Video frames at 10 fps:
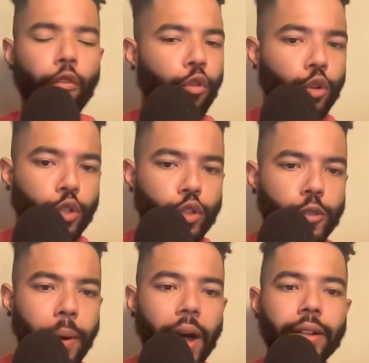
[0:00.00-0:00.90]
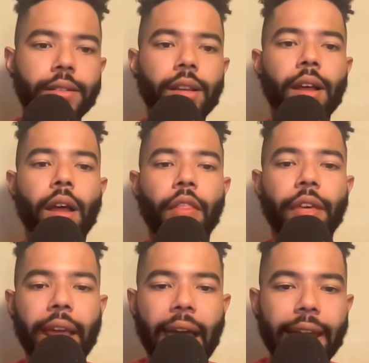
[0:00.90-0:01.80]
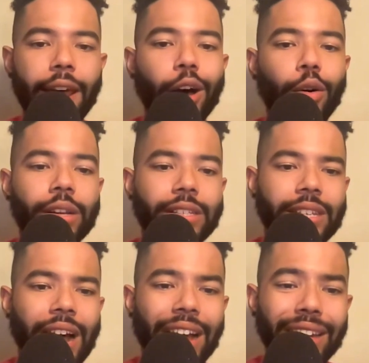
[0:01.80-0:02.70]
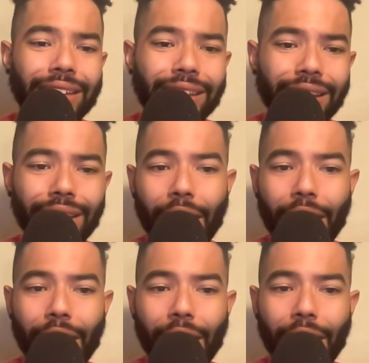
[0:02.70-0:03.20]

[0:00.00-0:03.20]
for 2 spots. The NL is kind of,